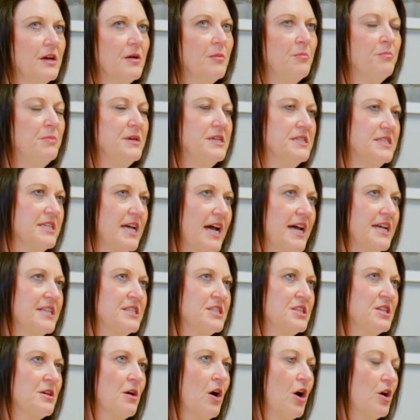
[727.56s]

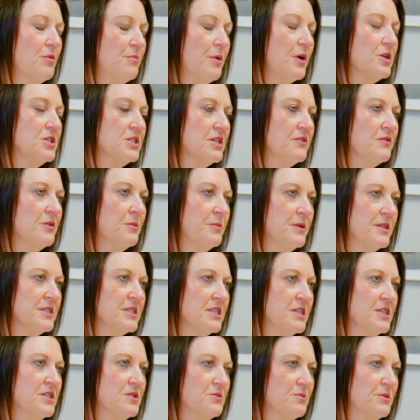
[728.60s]
Besides the hard parts of the
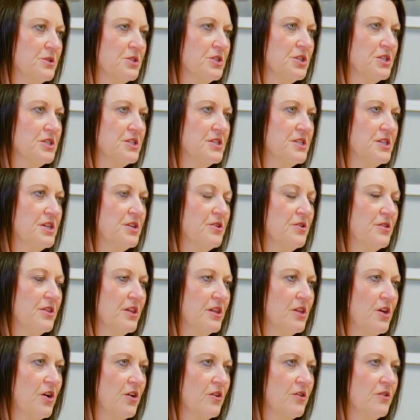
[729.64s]
business, which is, the
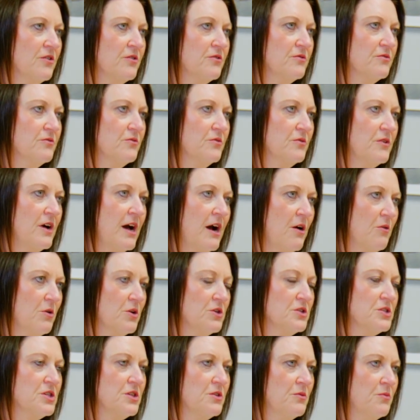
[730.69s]
long
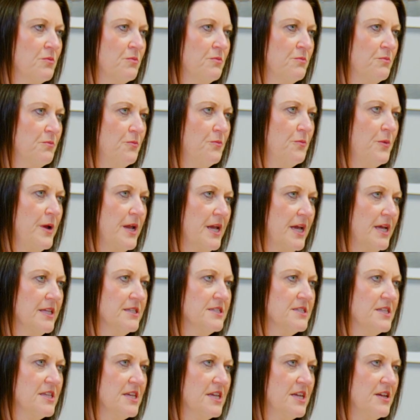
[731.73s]
hours, the
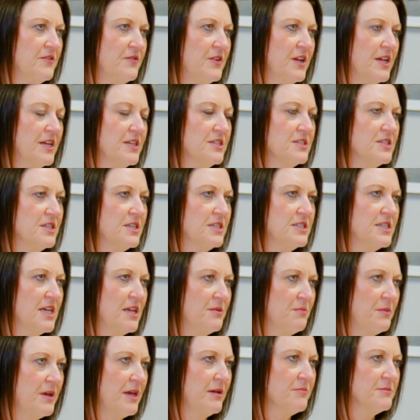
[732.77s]
weekends, the evenings, the
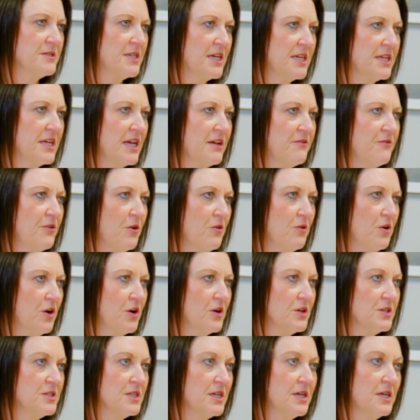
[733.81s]
10 p.m. Sunday phone
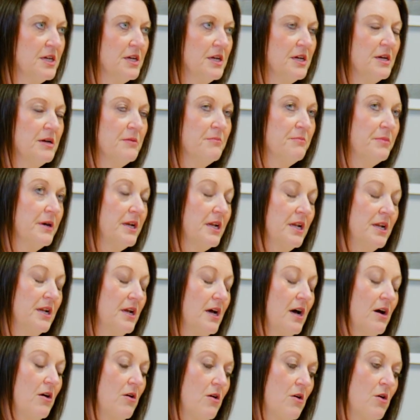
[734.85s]
calls, but
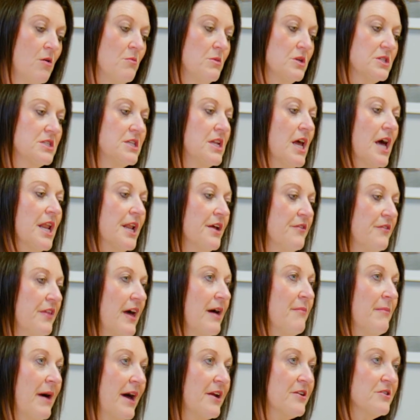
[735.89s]
almost none of
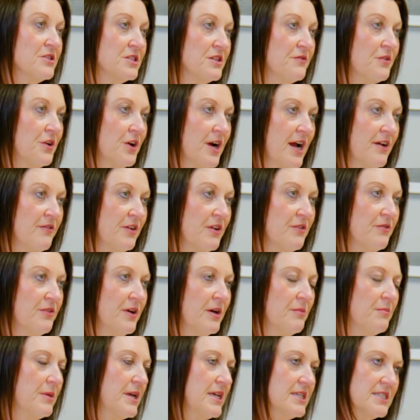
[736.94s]
that matters if you're having
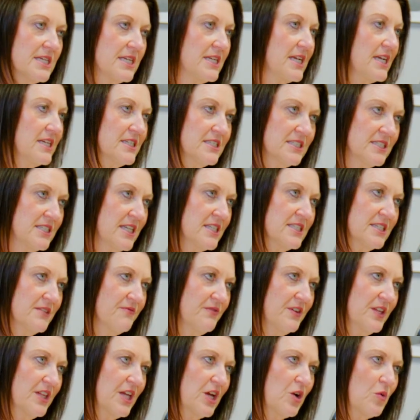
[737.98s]
fun because that doesn't
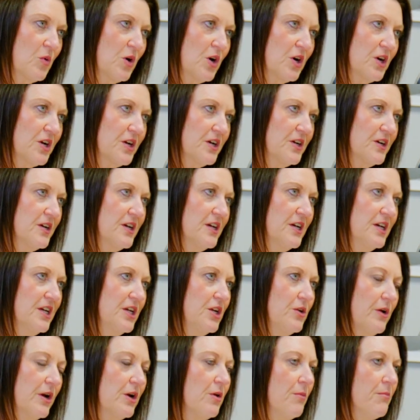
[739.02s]
feel like work.
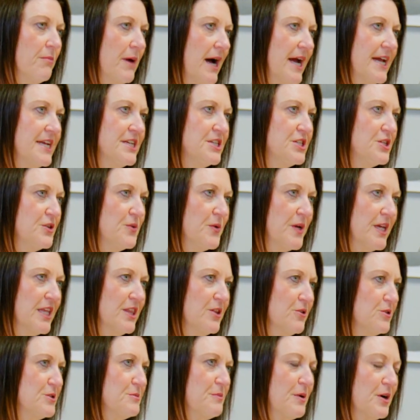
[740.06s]
I don't mind doing
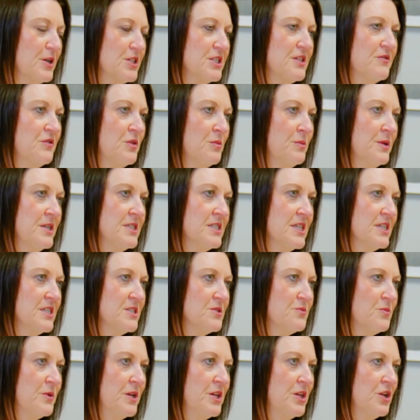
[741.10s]
those parts of the
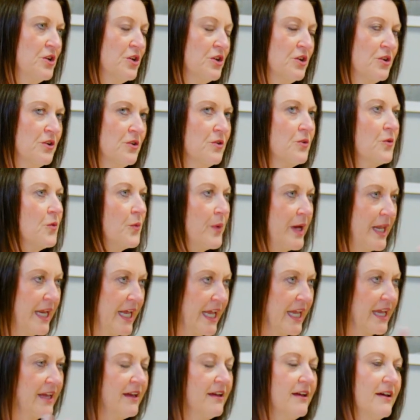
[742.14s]
business when you're
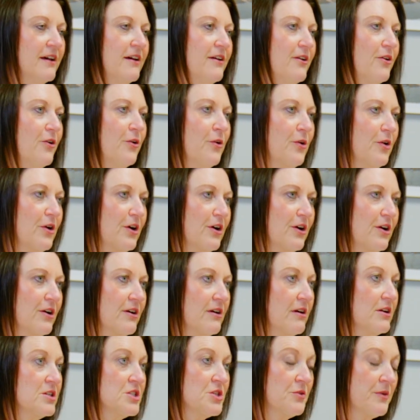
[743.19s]
winning
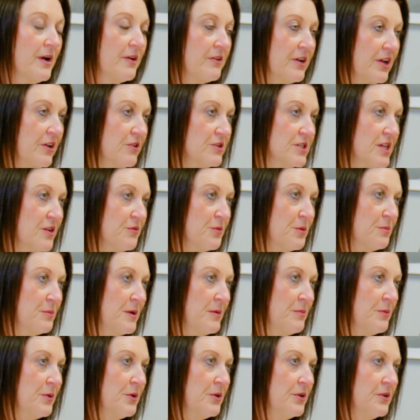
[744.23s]
or surrounding yourself with
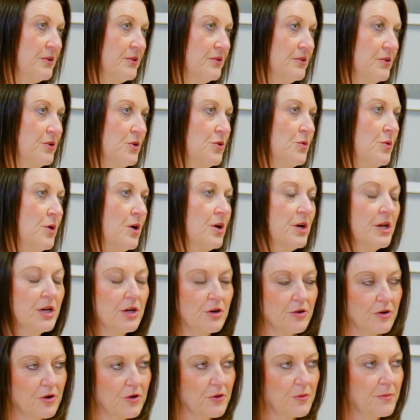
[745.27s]
people who are in
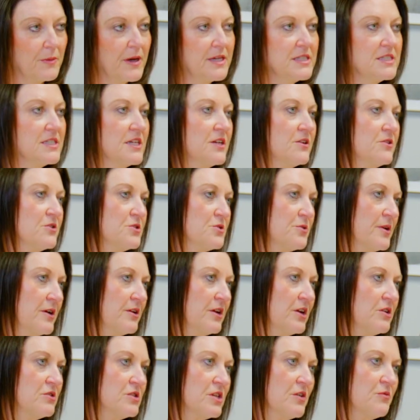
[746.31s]
a growth mindset or
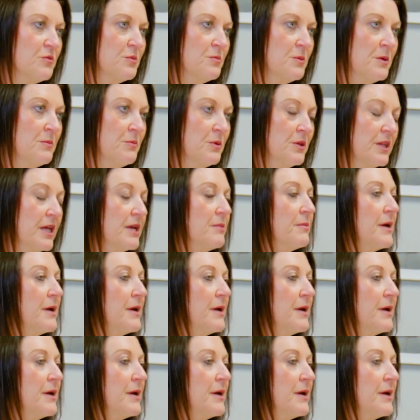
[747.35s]
surrounding yourself with people like